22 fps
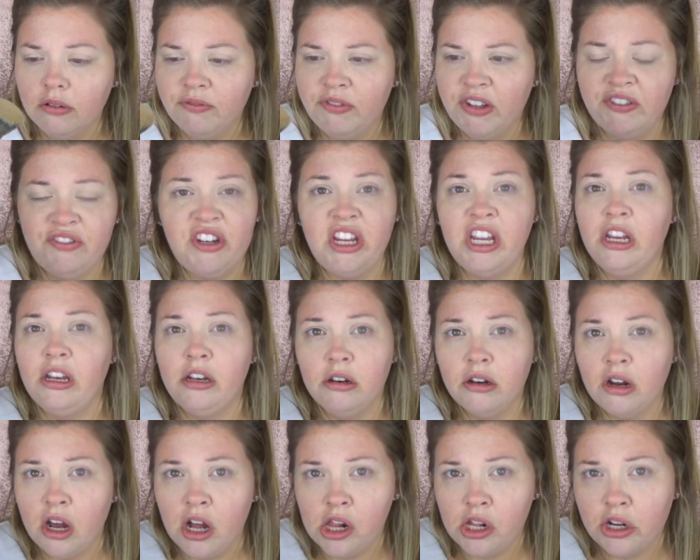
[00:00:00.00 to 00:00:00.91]

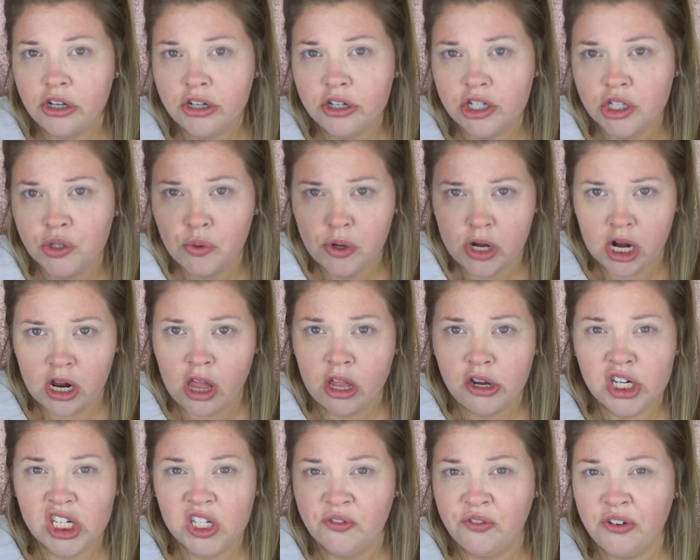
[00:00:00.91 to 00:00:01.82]
$15,
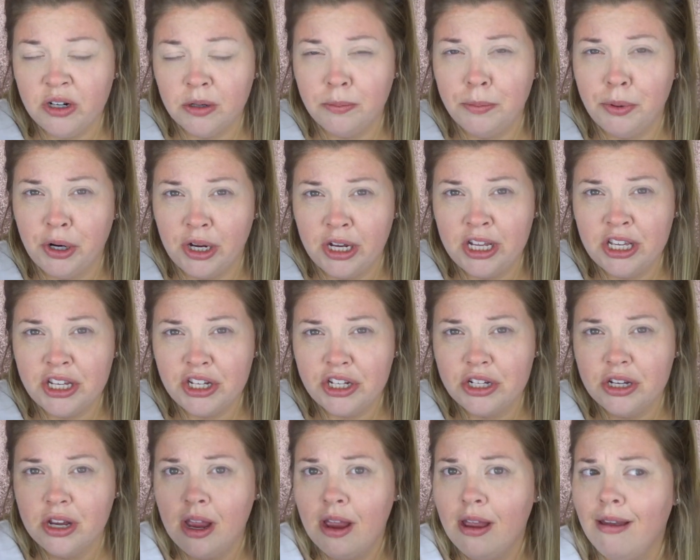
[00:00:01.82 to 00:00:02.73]
$20 for a
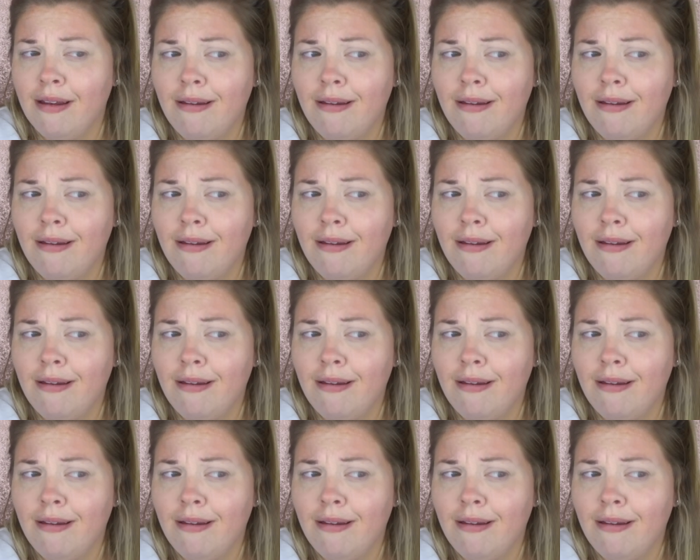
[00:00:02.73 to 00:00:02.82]
brush,